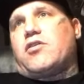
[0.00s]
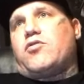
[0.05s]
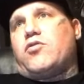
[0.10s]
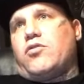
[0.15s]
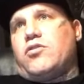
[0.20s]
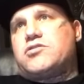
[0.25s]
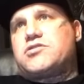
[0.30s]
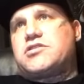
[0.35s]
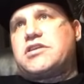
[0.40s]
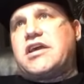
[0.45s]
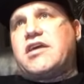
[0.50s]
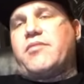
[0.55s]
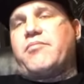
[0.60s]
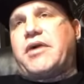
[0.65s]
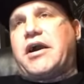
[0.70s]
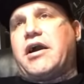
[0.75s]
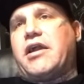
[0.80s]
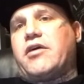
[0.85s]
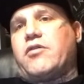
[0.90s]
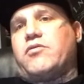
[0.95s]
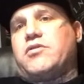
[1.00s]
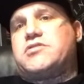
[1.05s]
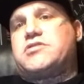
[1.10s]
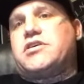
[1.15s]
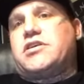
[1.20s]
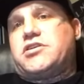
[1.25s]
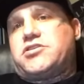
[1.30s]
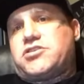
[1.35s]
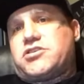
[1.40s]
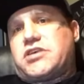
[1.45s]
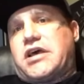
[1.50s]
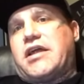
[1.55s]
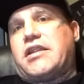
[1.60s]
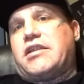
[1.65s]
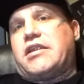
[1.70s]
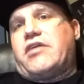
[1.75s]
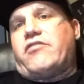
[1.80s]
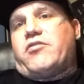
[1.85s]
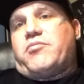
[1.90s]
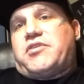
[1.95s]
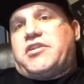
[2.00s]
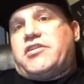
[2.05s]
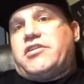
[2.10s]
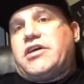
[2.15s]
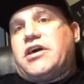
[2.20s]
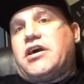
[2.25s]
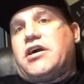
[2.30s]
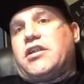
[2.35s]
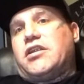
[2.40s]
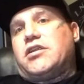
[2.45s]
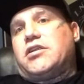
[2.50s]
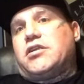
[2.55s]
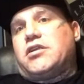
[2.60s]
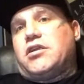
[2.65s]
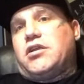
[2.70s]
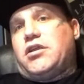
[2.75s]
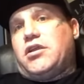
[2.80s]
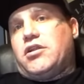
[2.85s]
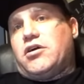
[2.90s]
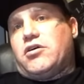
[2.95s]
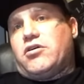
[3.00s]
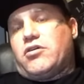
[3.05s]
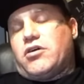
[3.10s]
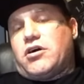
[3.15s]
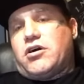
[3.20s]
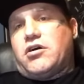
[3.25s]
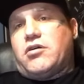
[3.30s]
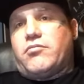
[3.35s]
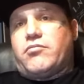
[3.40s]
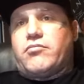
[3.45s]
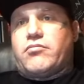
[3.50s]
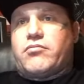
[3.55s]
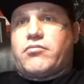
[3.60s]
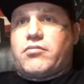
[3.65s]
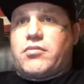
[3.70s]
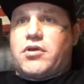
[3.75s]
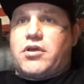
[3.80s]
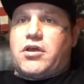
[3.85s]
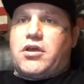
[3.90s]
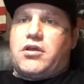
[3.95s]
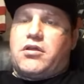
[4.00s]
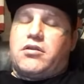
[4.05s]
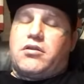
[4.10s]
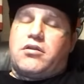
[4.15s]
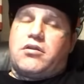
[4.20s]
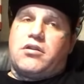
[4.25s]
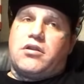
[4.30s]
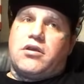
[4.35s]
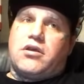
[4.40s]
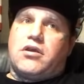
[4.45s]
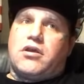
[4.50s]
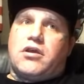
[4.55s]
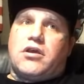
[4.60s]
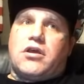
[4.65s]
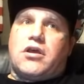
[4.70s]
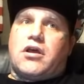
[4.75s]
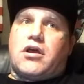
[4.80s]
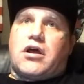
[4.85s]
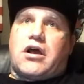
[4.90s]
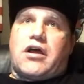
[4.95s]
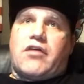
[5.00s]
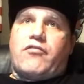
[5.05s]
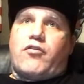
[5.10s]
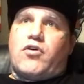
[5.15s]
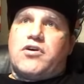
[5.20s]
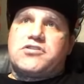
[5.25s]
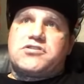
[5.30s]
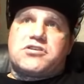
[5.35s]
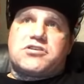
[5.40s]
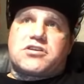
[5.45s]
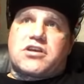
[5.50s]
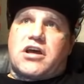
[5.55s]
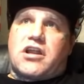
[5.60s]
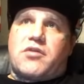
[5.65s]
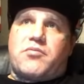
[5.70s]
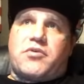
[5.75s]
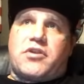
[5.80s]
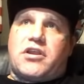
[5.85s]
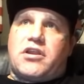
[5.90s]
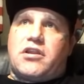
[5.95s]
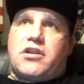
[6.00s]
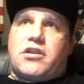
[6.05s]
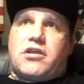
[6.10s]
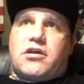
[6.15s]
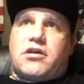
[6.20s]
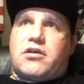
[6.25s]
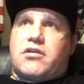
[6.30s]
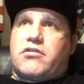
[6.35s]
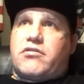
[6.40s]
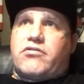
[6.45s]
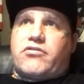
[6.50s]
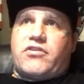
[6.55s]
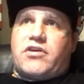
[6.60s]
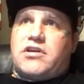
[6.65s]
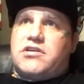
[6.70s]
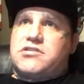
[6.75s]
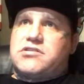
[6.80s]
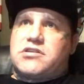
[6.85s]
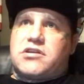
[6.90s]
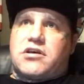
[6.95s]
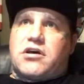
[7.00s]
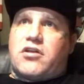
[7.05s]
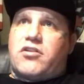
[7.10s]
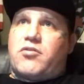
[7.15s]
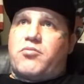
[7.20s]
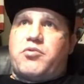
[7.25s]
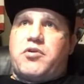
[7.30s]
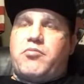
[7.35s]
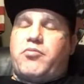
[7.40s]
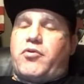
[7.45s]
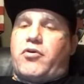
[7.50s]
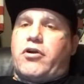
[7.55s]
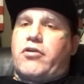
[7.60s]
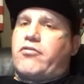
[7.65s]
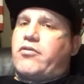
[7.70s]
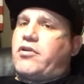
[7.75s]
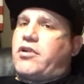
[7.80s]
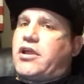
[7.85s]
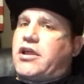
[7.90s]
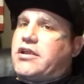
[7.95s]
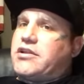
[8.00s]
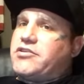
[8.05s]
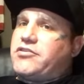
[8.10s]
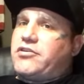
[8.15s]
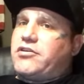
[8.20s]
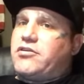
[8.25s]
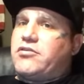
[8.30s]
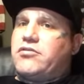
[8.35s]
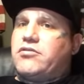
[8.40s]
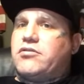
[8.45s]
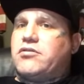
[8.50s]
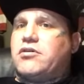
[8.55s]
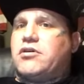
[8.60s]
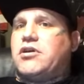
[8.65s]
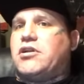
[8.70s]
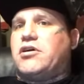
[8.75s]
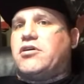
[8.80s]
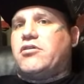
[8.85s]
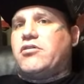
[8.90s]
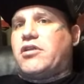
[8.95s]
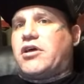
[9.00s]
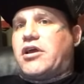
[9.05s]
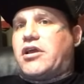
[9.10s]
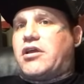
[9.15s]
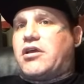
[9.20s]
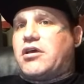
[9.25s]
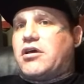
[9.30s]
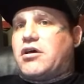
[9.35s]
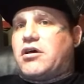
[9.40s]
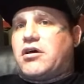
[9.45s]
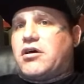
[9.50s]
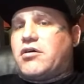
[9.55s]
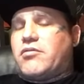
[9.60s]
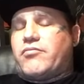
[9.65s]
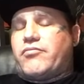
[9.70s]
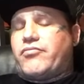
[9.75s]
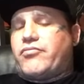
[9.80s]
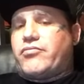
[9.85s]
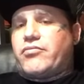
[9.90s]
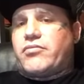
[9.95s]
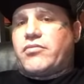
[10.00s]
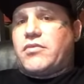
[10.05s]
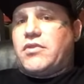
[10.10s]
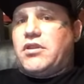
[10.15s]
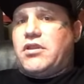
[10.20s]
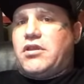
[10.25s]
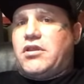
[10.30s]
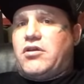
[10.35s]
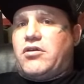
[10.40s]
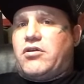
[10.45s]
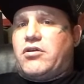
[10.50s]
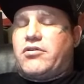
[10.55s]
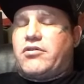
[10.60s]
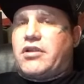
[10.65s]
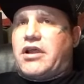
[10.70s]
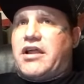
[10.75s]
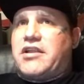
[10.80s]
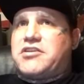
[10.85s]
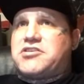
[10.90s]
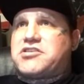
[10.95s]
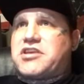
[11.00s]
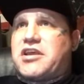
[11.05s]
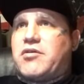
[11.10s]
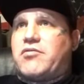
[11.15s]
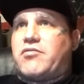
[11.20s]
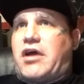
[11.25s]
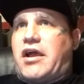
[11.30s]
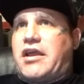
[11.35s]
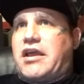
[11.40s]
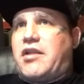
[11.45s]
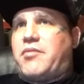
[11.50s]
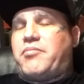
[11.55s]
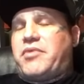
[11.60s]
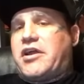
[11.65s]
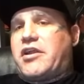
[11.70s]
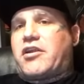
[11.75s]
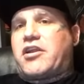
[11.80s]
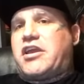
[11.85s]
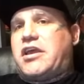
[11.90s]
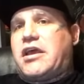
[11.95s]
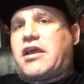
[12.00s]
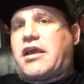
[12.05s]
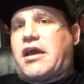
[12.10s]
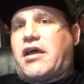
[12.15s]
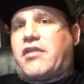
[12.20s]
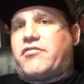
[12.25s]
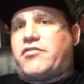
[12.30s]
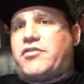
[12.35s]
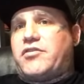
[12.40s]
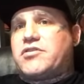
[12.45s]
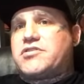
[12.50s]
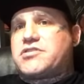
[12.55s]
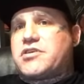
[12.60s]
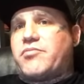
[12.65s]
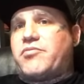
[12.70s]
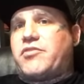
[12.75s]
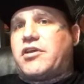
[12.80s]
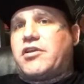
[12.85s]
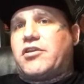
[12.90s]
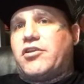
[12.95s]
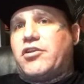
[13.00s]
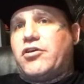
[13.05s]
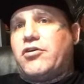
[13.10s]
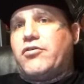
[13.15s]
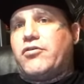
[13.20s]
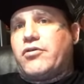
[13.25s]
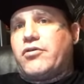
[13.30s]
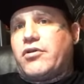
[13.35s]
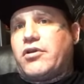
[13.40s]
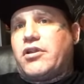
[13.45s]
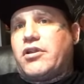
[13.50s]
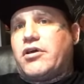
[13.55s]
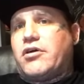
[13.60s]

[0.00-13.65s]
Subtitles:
the coolest thing about it, was that it just had never been done, and I've always just kind of been into things that other people aren't really into, like, or I get a bigger kick out of doing something new,